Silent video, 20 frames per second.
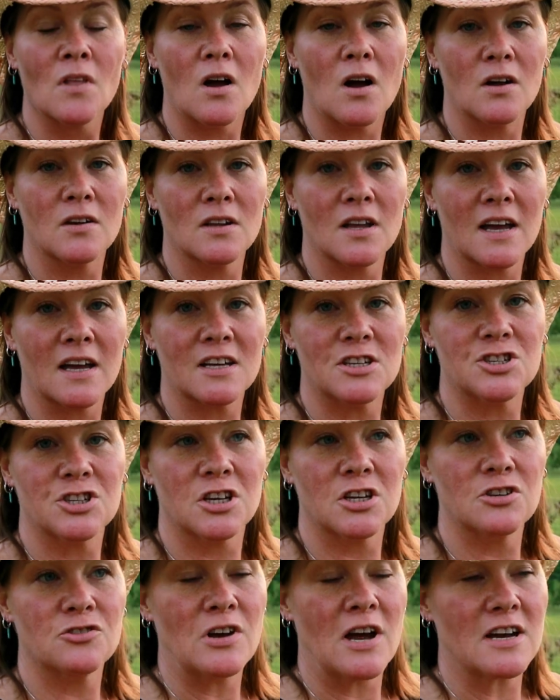Unlike a
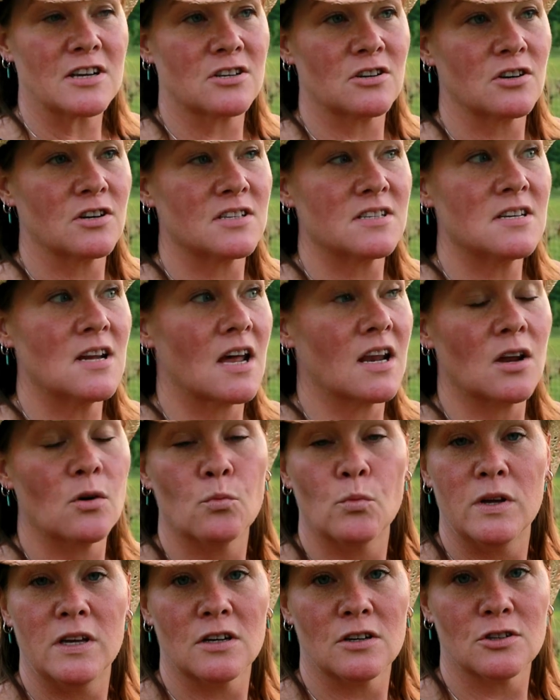chicken tractor, it's not
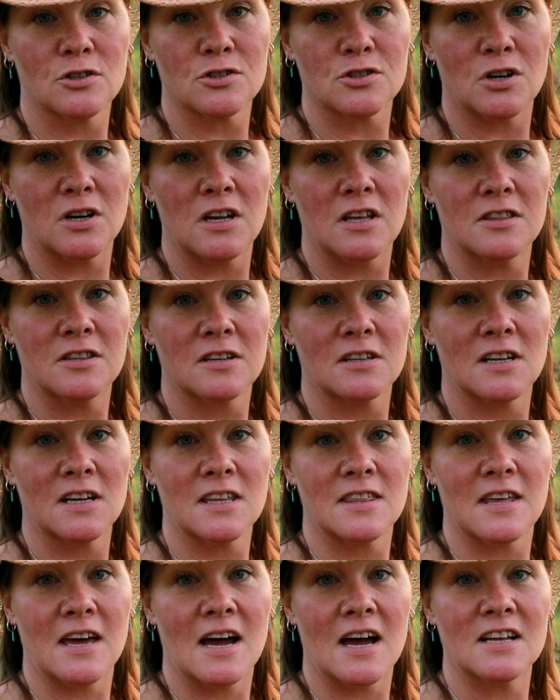on wheels or anything
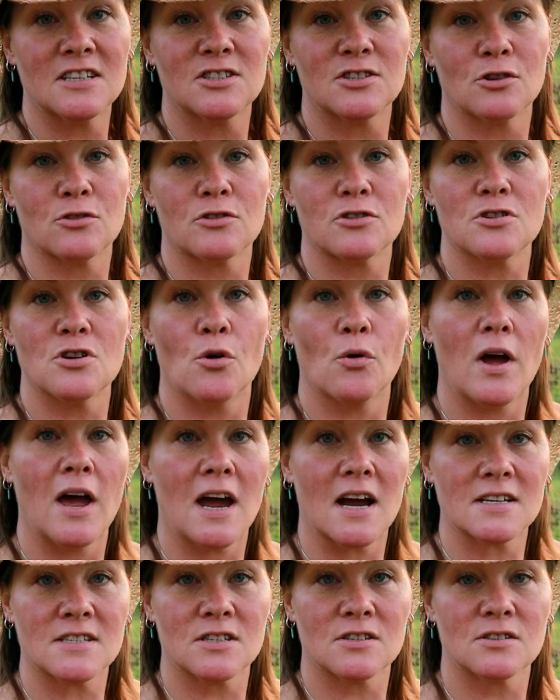like that, so there's no
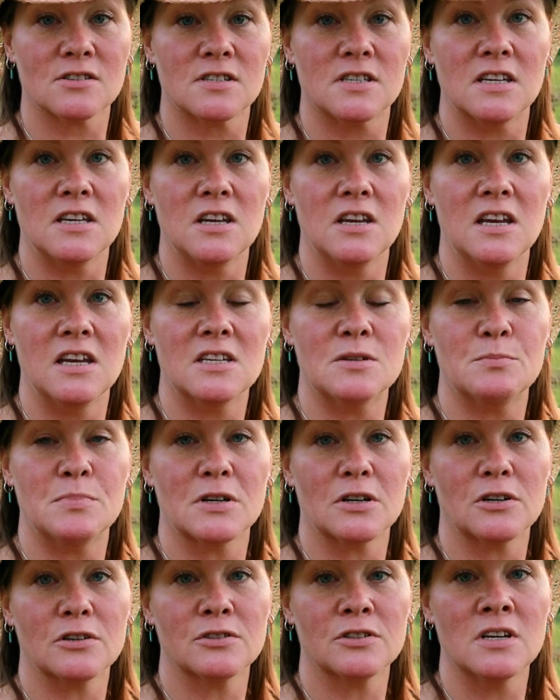axles that you need to
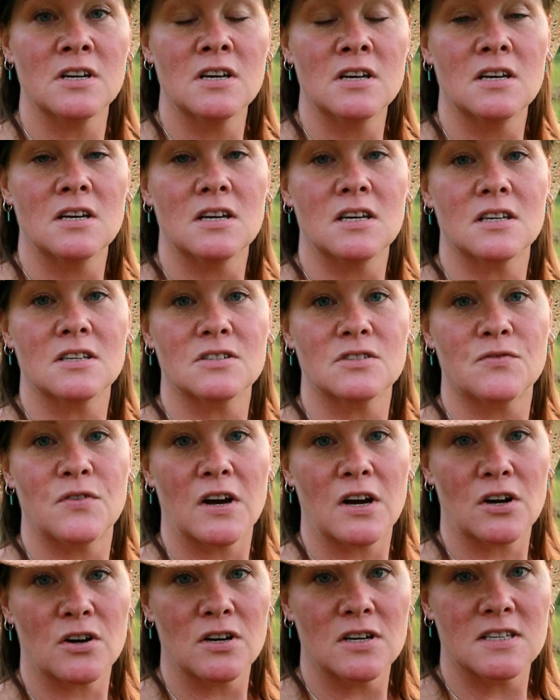build. It's
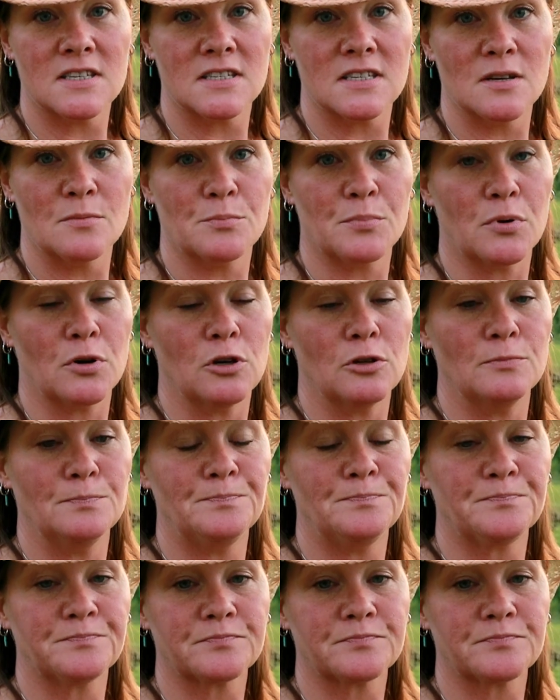very simple.